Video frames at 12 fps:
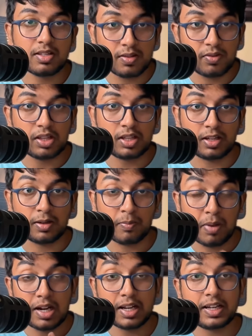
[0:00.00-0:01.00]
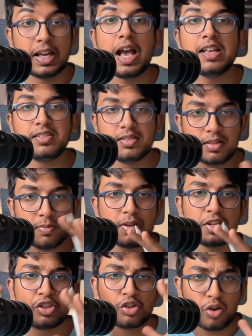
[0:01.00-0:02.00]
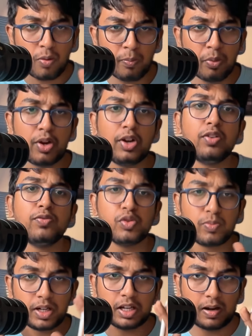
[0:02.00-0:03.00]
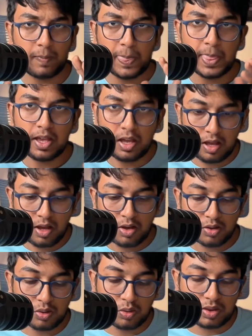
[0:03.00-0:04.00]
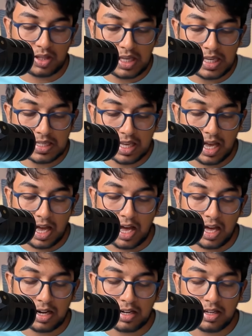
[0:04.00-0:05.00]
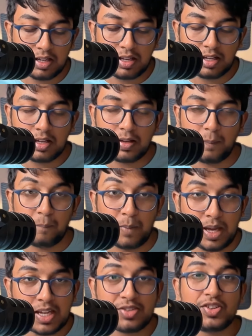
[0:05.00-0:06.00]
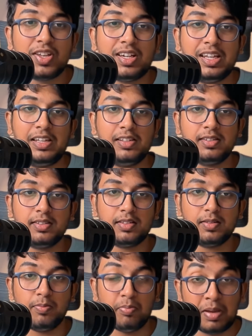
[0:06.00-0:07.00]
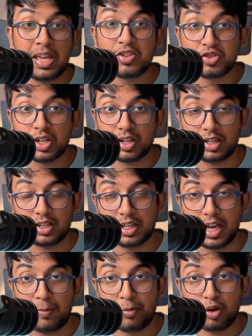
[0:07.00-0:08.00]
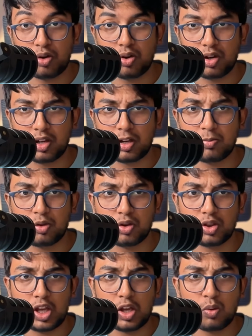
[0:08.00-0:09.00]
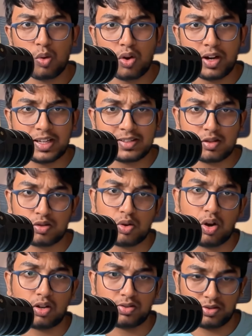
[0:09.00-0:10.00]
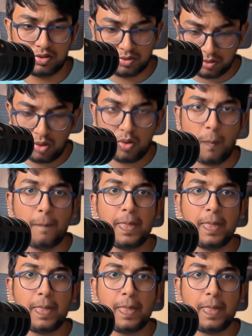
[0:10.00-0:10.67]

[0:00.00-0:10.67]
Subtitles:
everything, but gas is the major component of Jupiter. So these are majorly, majorly, I'm not talking about there won't exist rocks. No,